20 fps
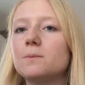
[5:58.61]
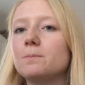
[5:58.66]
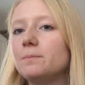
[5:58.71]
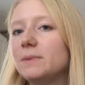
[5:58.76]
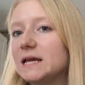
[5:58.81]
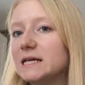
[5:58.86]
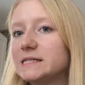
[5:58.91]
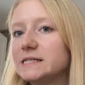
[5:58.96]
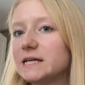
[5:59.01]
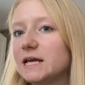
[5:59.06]

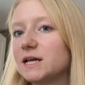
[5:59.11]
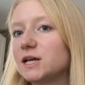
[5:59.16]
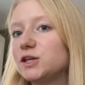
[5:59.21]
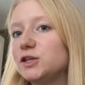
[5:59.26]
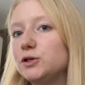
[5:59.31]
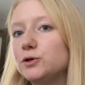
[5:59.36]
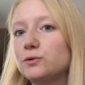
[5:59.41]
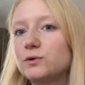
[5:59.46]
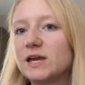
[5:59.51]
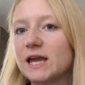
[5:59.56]
Basic
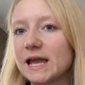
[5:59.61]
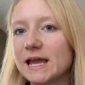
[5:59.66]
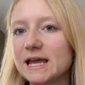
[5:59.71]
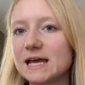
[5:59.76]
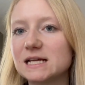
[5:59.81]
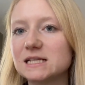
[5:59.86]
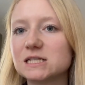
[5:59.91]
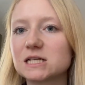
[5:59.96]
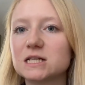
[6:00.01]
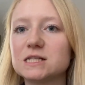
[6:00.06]
you
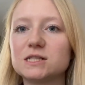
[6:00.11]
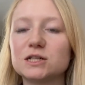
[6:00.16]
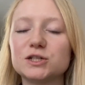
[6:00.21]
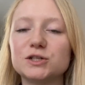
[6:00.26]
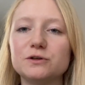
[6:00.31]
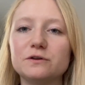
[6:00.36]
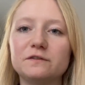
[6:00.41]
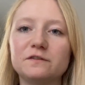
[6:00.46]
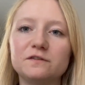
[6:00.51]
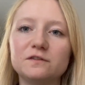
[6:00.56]
can't because they're
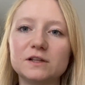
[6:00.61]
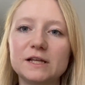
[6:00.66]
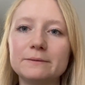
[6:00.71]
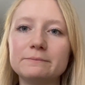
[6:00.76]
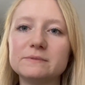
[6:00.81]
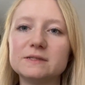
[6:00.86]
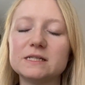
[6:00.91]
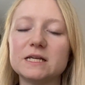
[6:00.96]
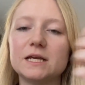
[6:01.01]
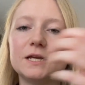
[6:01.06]
too
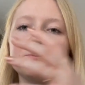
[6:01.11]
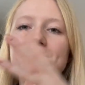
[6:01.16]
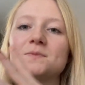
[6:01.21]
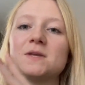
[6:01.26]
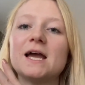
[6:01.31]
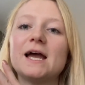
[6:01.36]
flimsy.